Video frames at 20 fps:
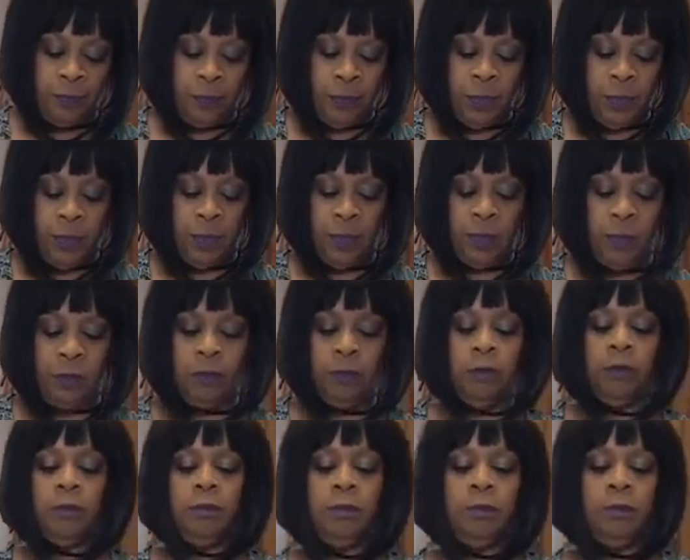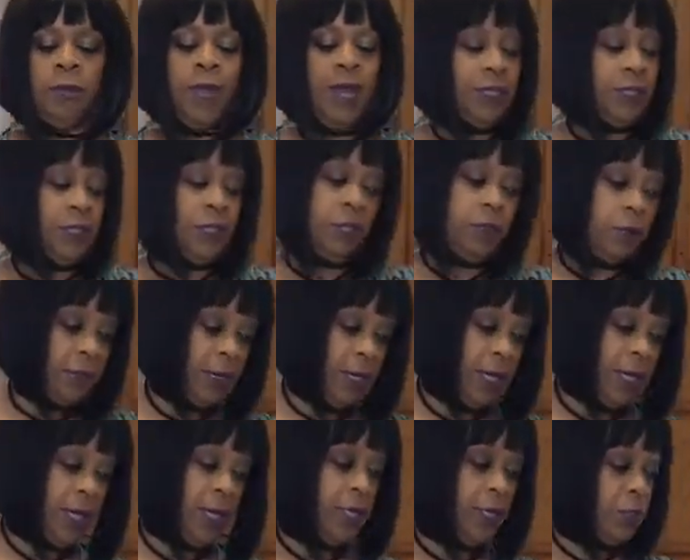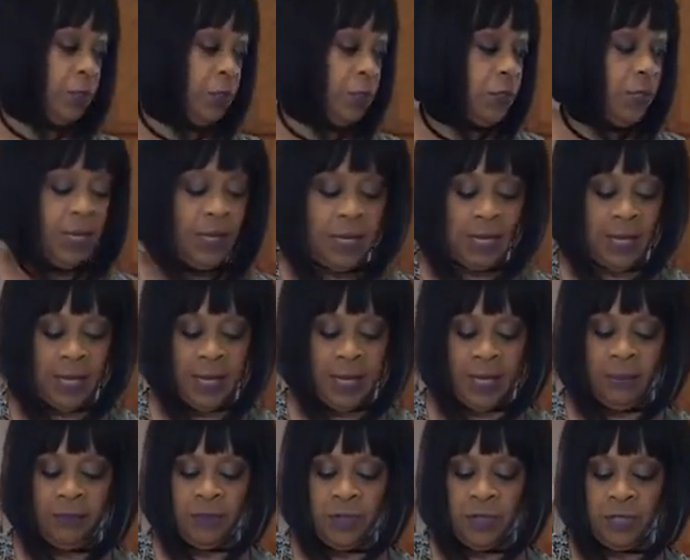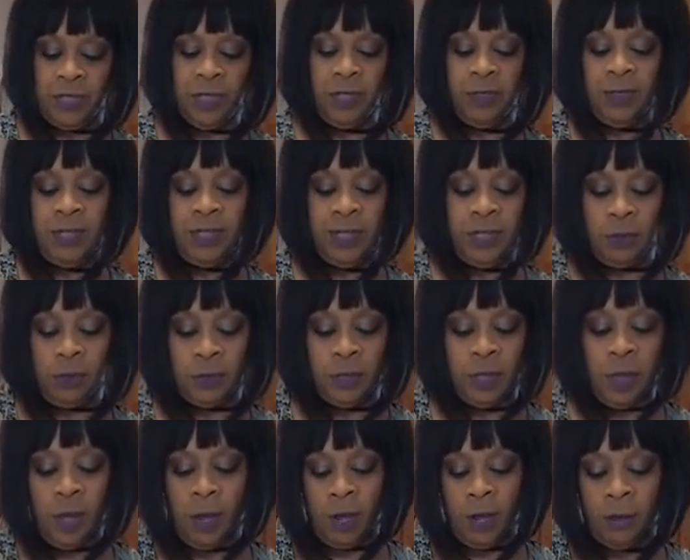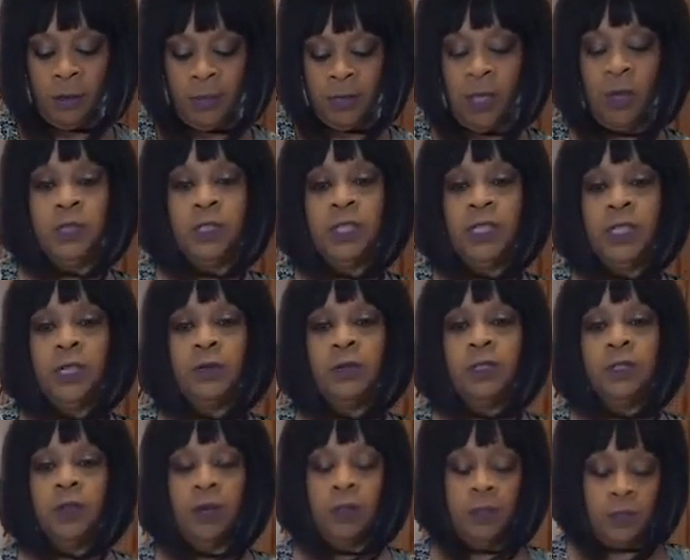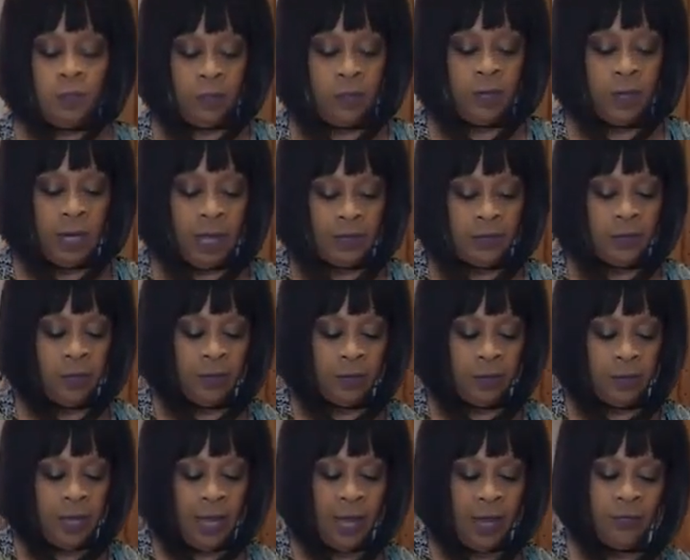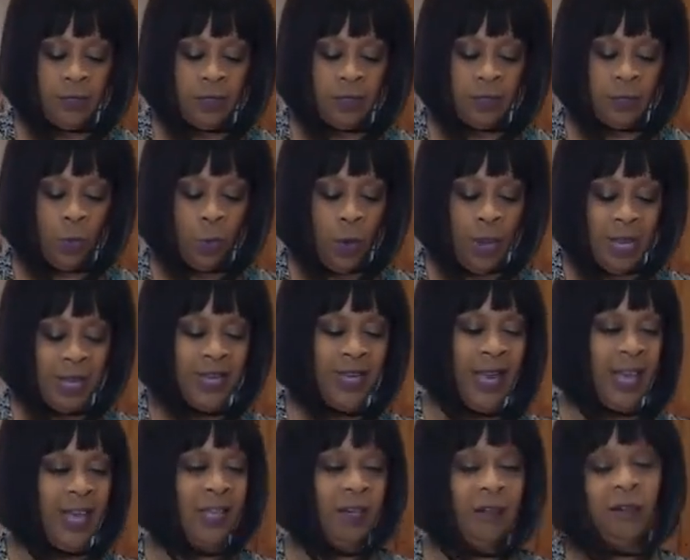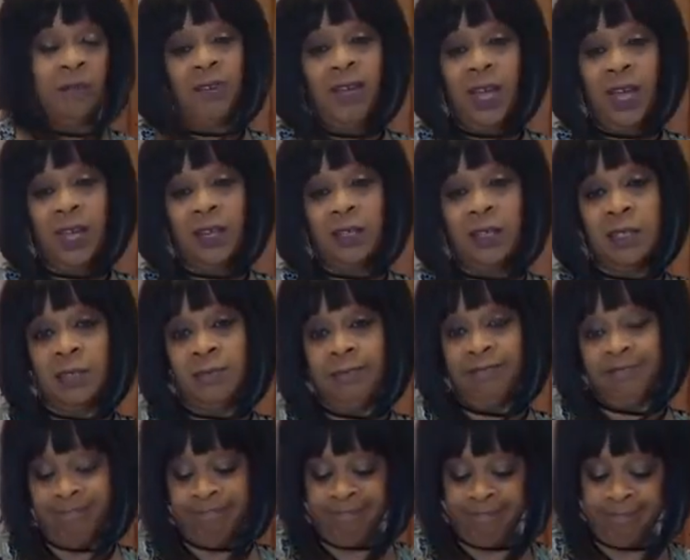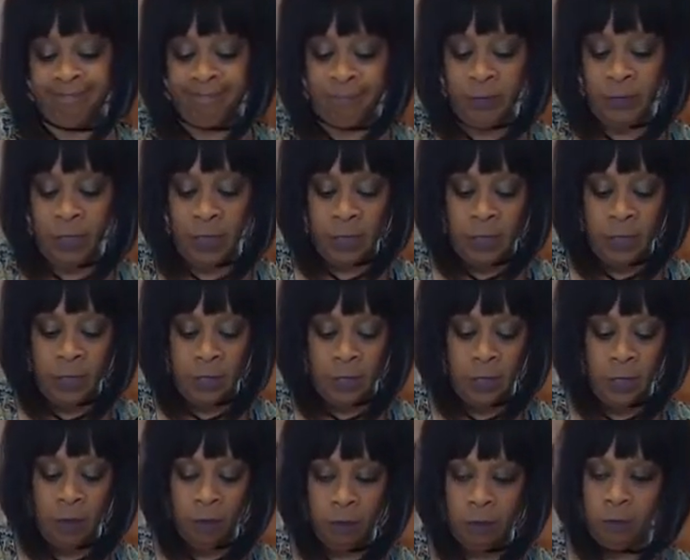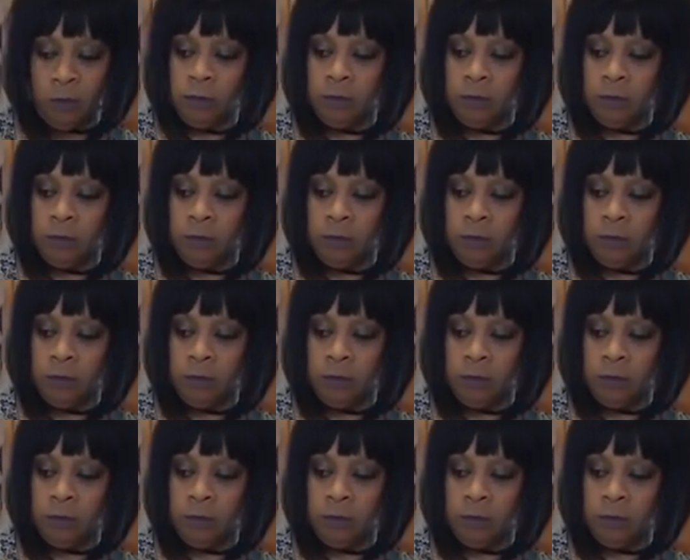you know, past a certain age, and if they're still eating those carbs, they'll still start to look like they're having some weight gain effects, you know.